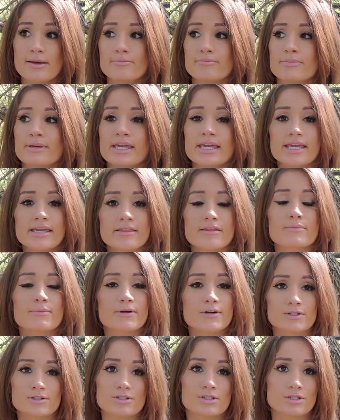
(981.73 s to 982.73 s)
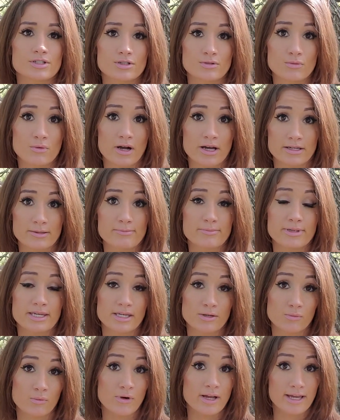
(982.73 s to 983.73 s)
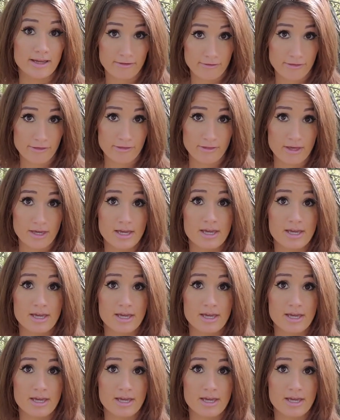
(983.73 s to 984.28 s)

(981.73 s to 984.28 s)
Be the person you want to be with.